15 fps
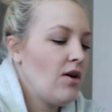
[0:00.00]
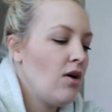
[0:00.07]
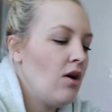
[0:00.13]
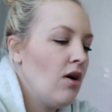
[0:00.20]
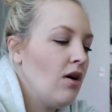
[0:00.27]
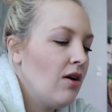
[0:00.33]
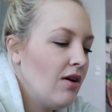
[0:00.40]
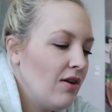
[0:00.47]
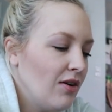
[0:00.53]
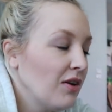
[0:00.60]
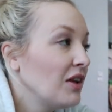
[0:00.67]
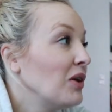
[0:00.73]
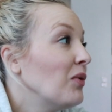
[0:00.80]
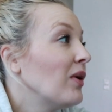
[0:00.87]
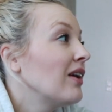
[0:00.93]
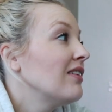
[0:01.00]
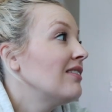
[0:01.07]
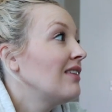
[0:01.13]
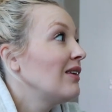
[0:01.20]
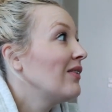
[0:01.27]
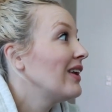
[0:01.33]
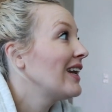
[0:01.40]
Uh, you want to
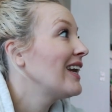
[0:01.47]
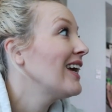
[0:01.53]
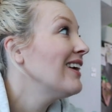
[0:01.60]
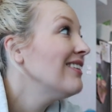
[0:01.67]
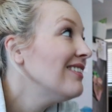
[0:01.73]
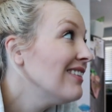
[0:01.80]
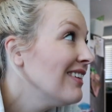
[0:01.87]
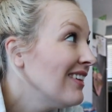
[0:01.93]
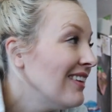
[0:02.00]
see what it is?